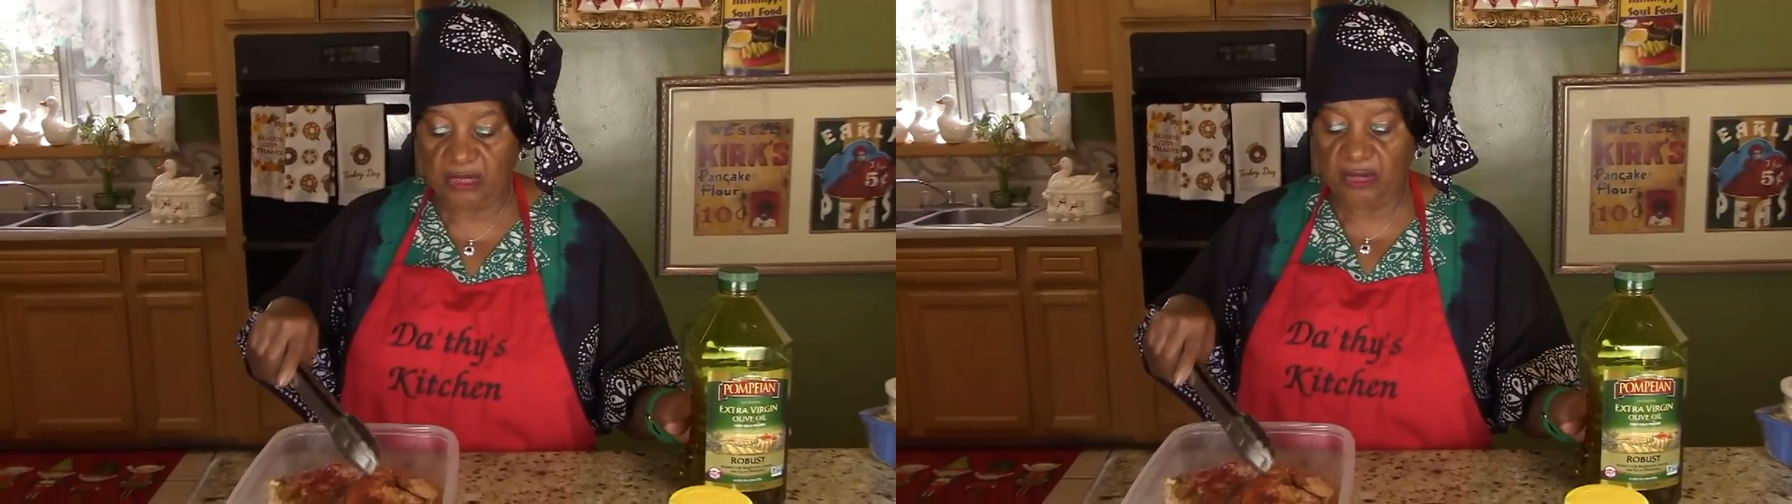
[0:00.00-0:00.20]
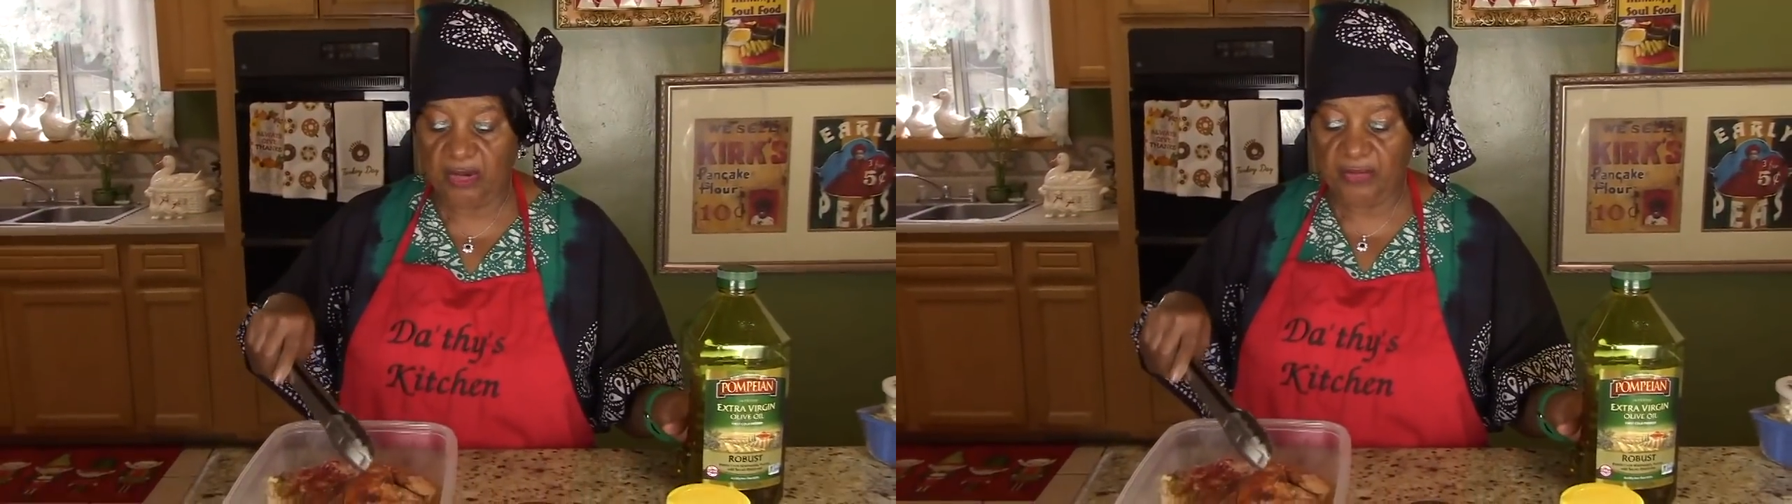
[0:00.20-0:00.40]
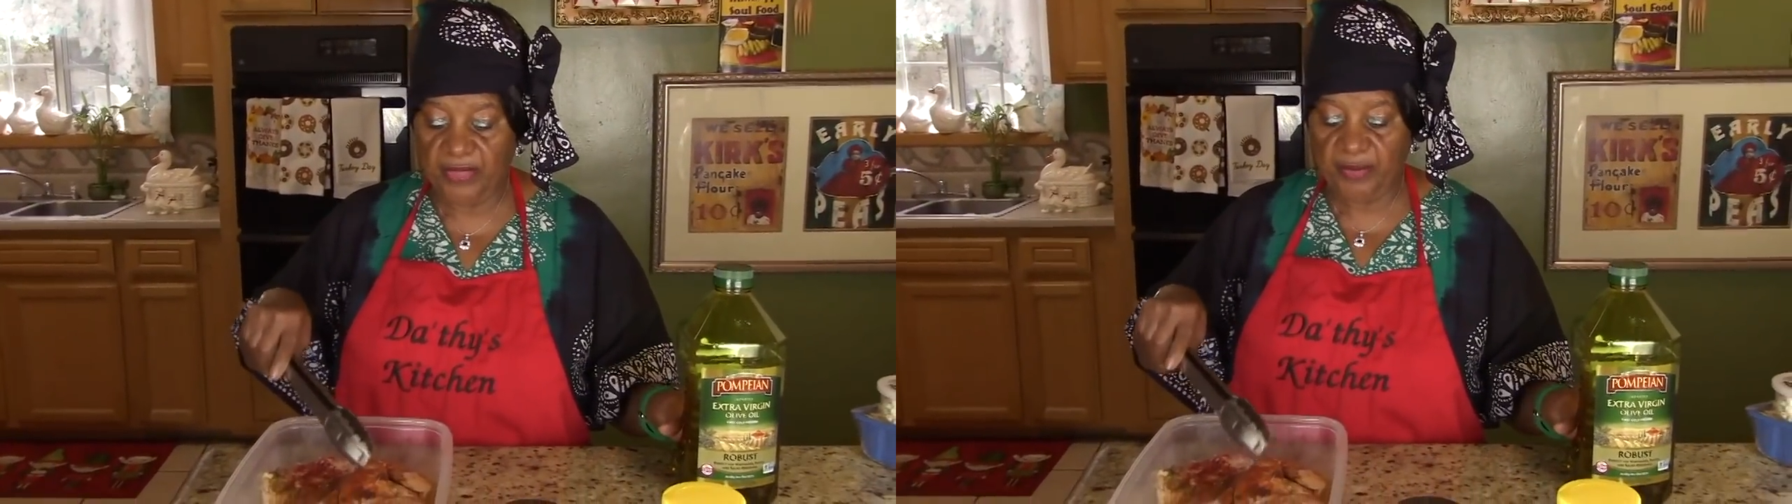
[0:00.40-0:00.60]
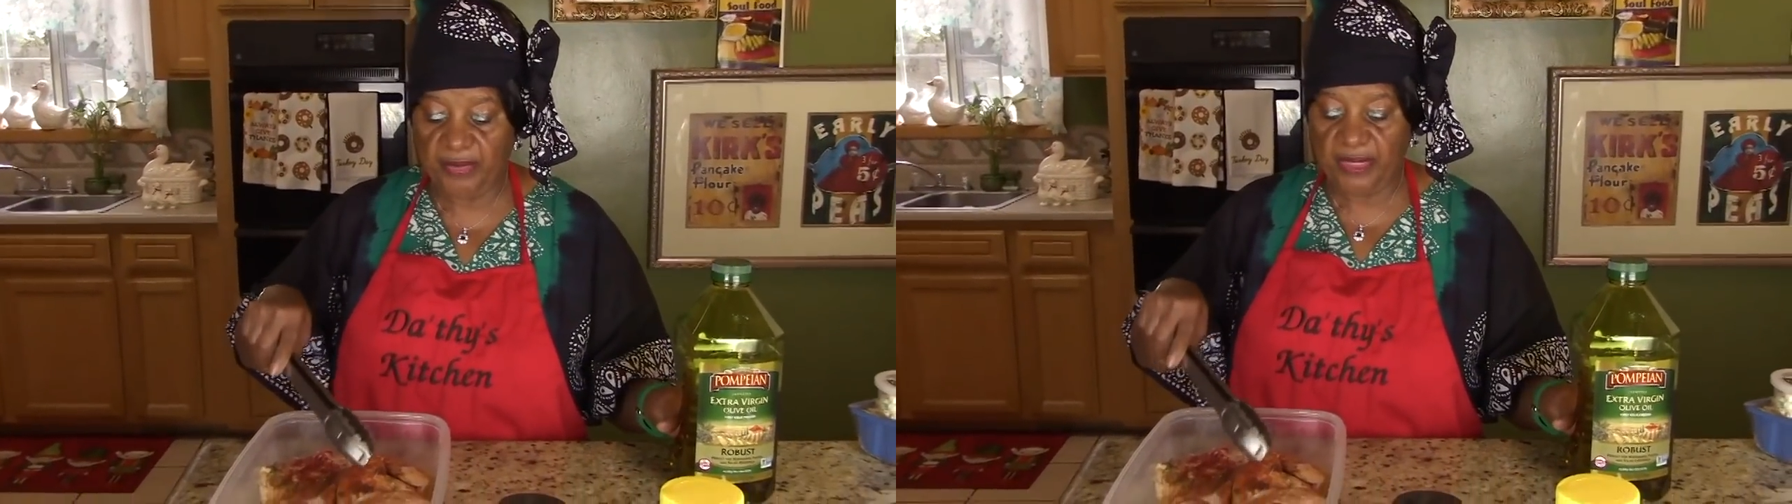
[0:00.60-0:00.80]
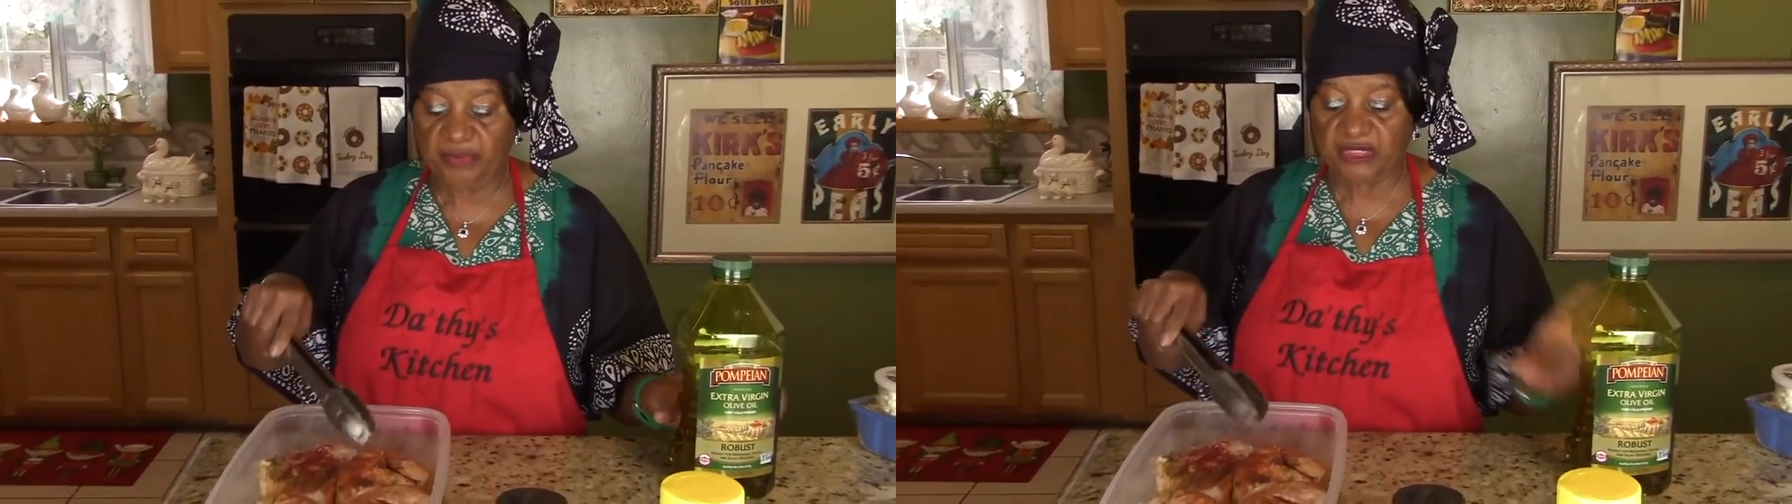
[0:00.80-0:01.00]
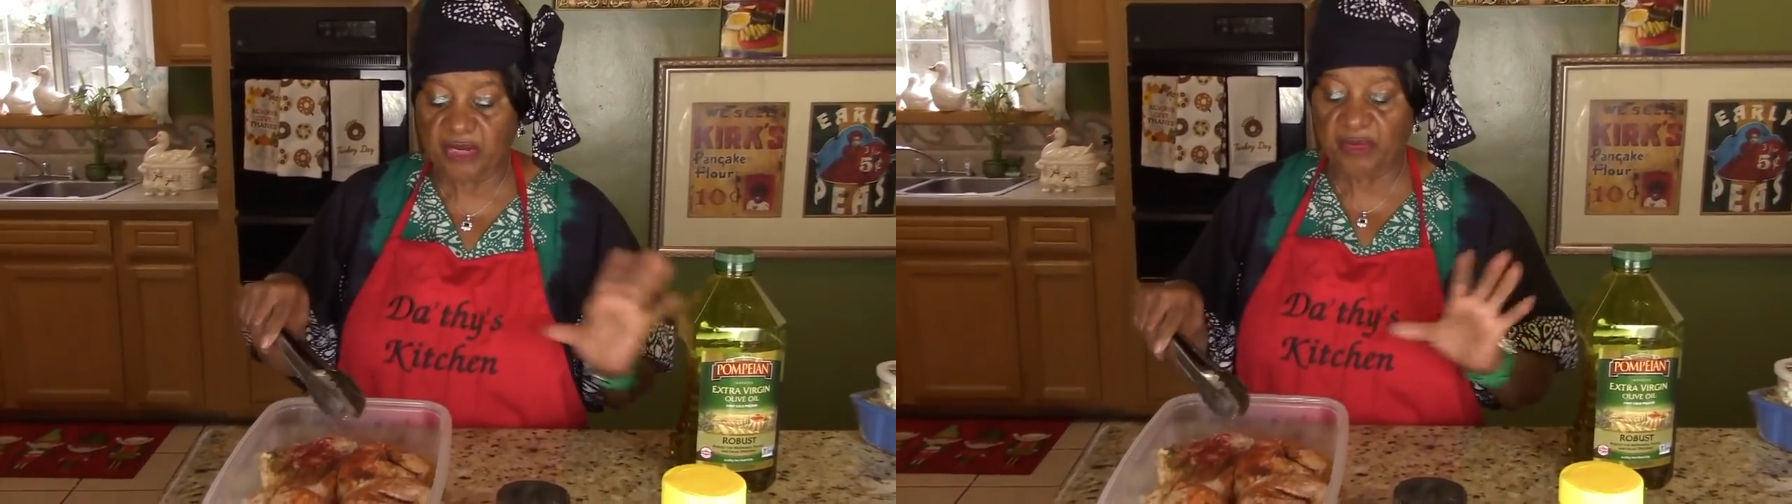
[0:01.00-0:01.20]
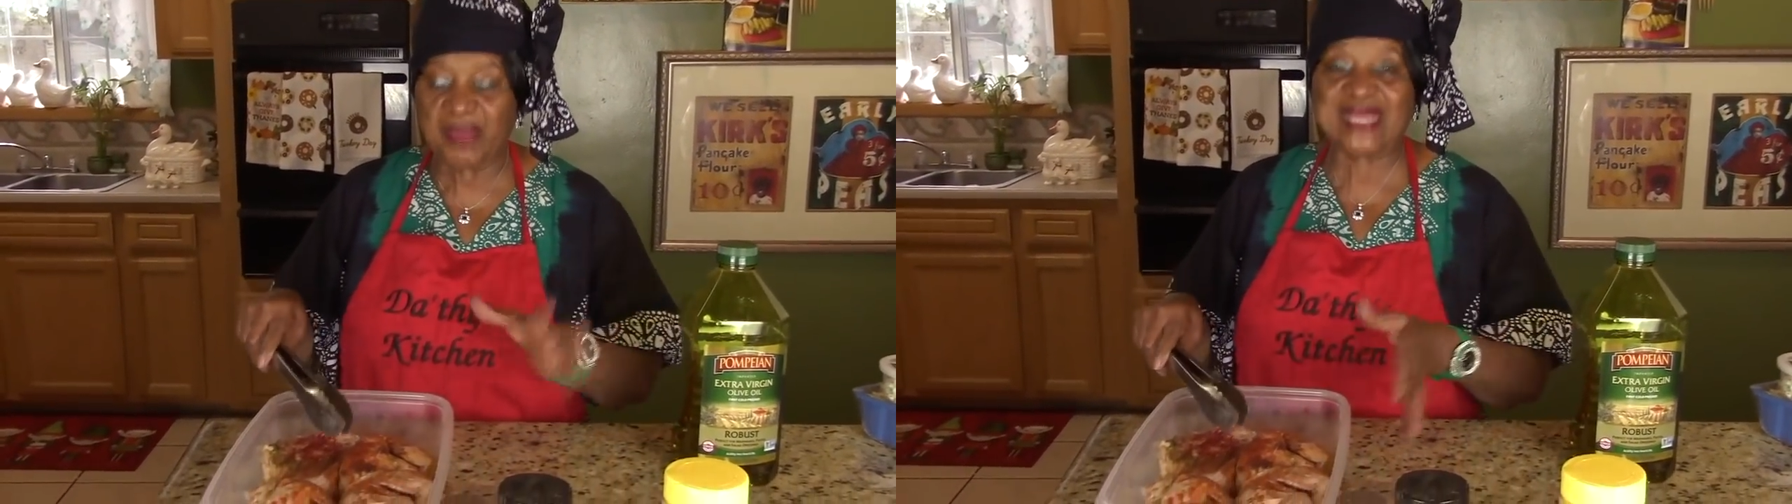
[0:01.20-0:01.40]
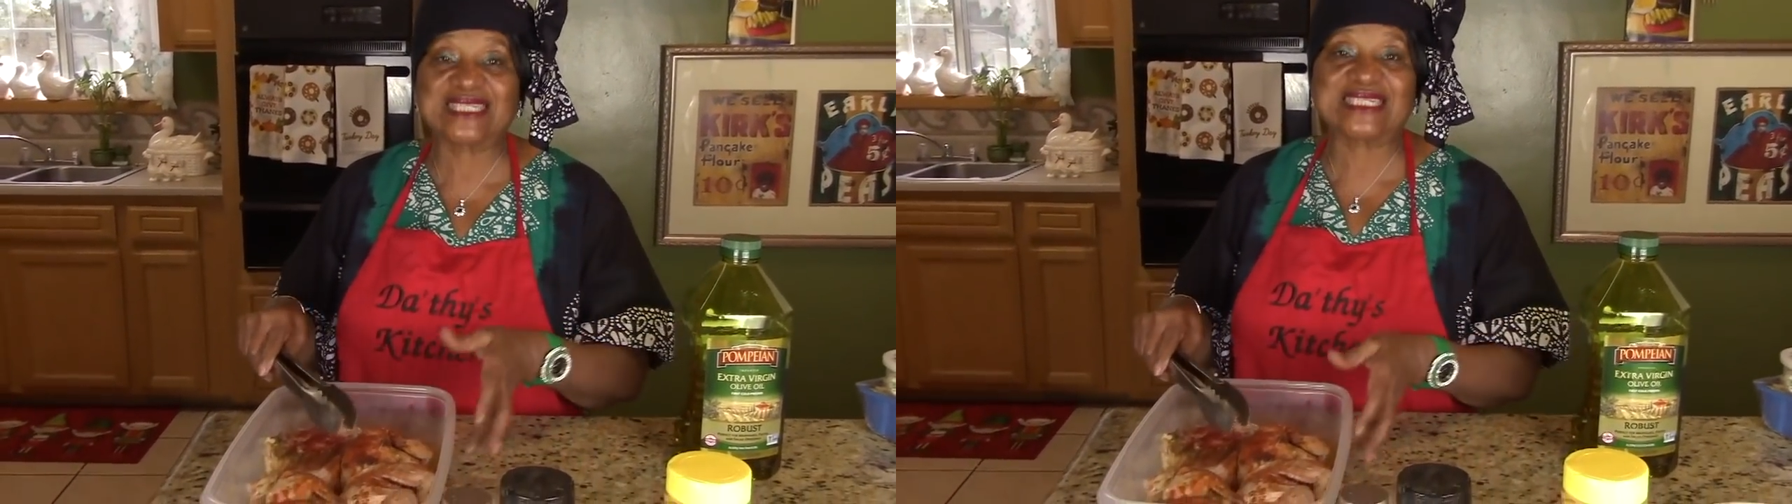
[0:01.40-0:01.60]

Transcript: You know, it will it will it will make it